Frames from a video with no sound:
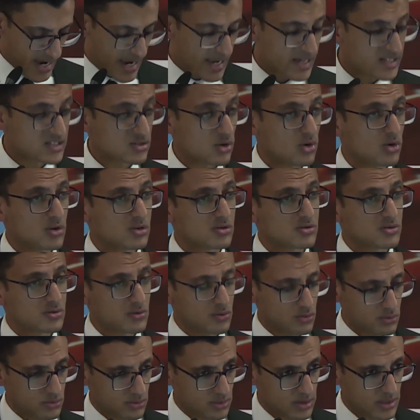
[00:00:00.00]
has
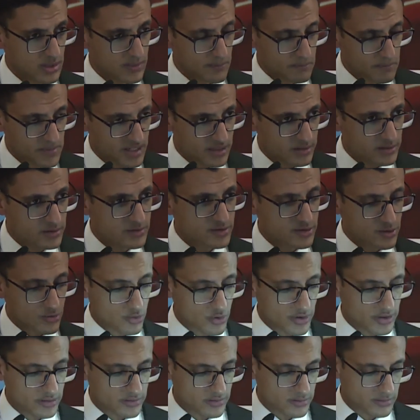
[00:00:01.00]
also been
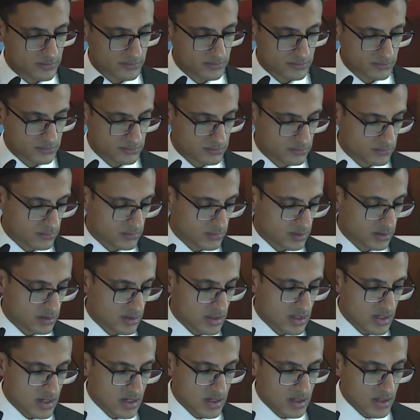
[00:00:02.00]
destroyed.
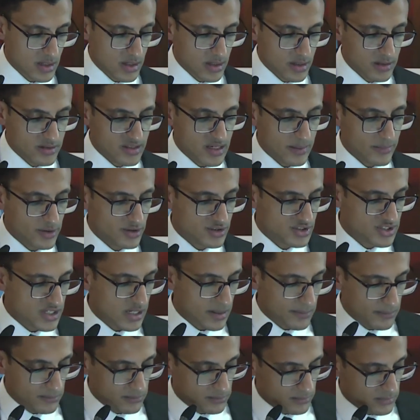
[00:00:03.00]
The
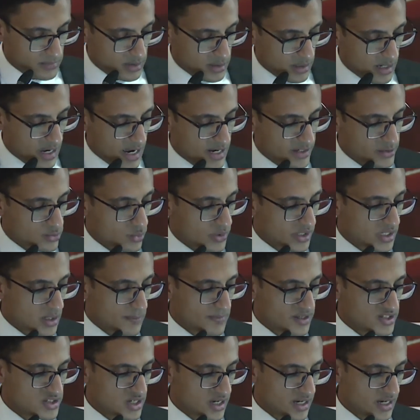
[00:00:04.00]
museum and
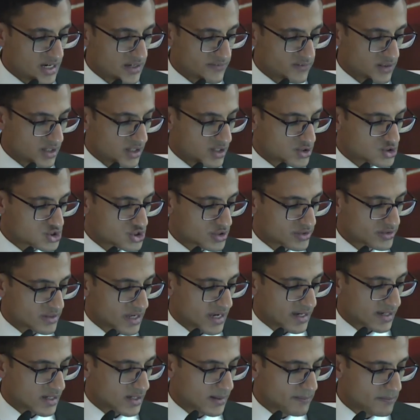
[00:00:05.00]
Wikipedia have launched
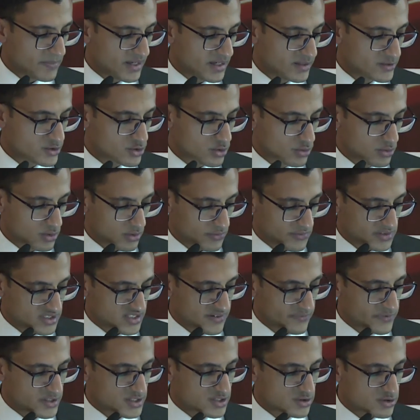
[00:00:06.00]
a campaign to
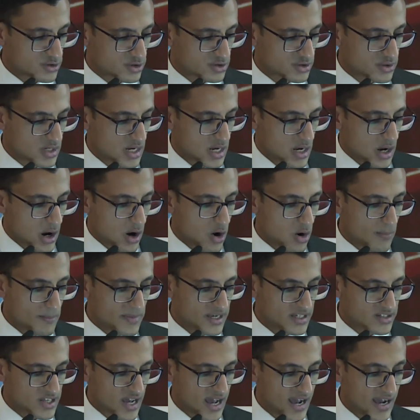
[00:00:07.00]
the visitors who
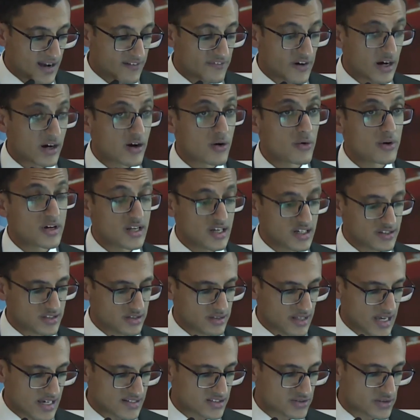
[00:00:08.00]
may have
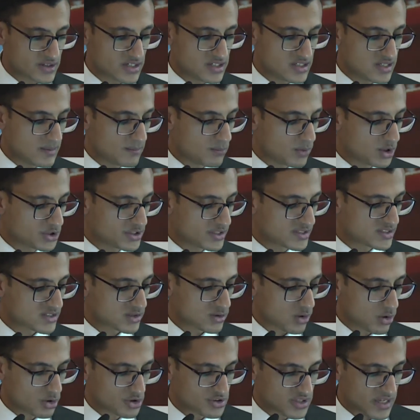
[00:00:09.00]
created a 3D
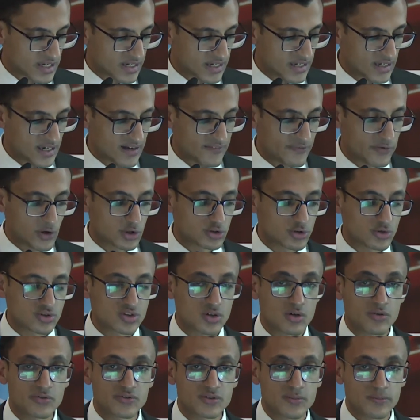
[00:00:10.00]
models or taking
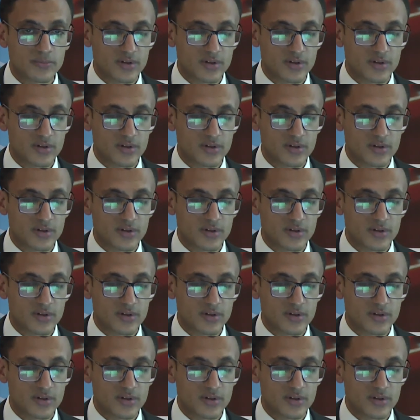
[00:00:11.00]
photos of